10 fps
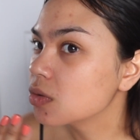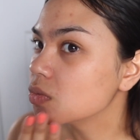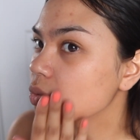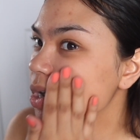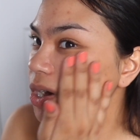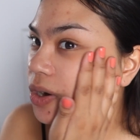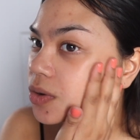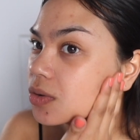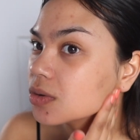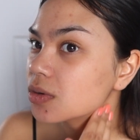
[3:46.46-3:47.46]

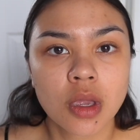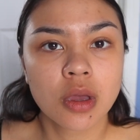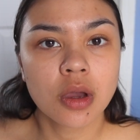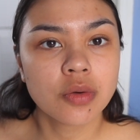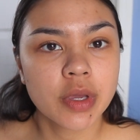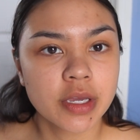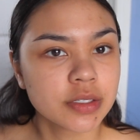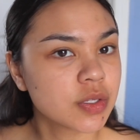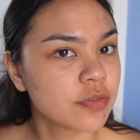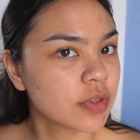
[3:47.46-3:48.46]
Whoa. Okay,
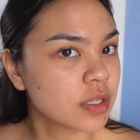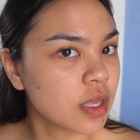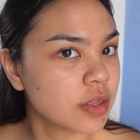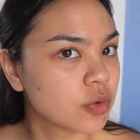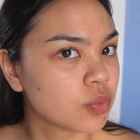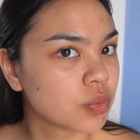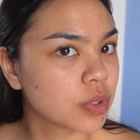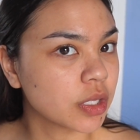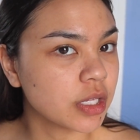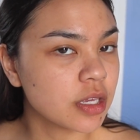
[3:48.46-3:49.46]
so I feel like that like
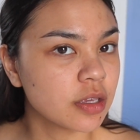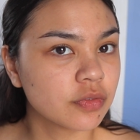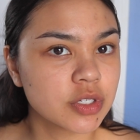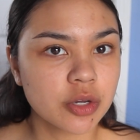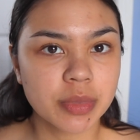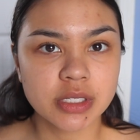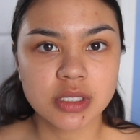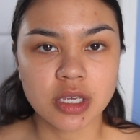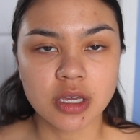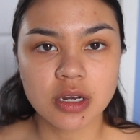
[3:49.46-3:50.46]
really evened out my
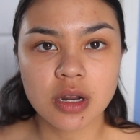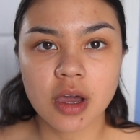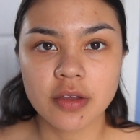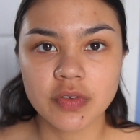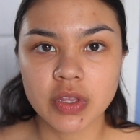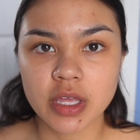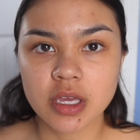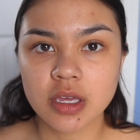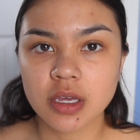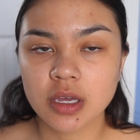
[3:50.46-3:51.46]
skin. I feel
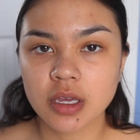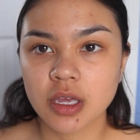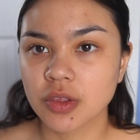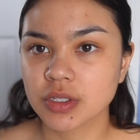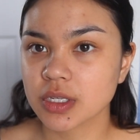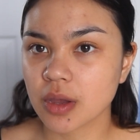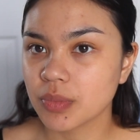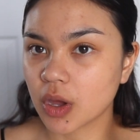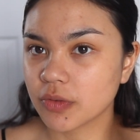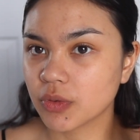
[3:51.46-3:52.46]
like it looks like I'm
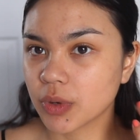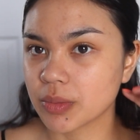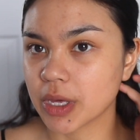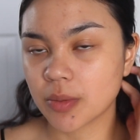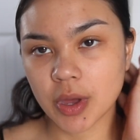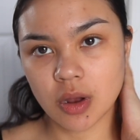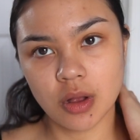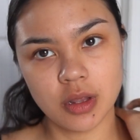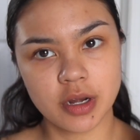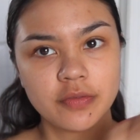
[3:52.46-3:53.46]
not even wearing makeup at
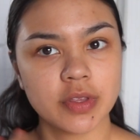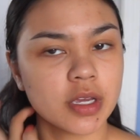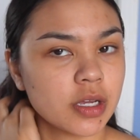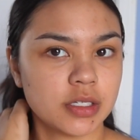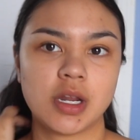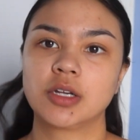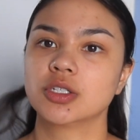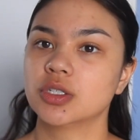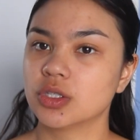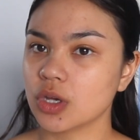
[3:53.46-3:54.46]
all, and I feel like I did
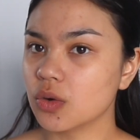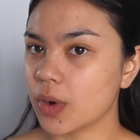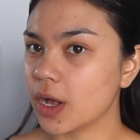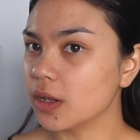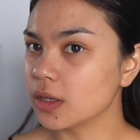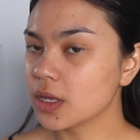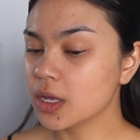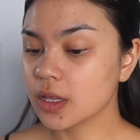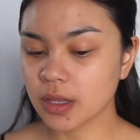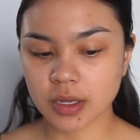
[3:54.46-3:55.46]
actually so well
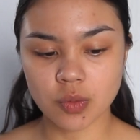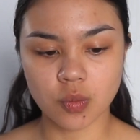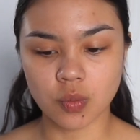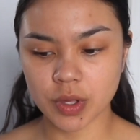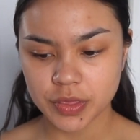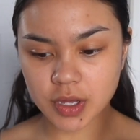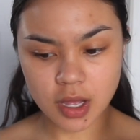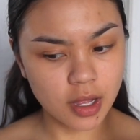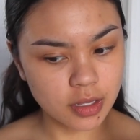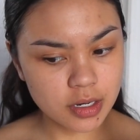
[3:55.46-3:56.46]
like with the
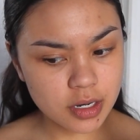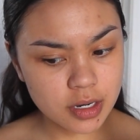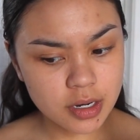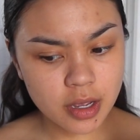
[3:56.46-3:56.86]
color.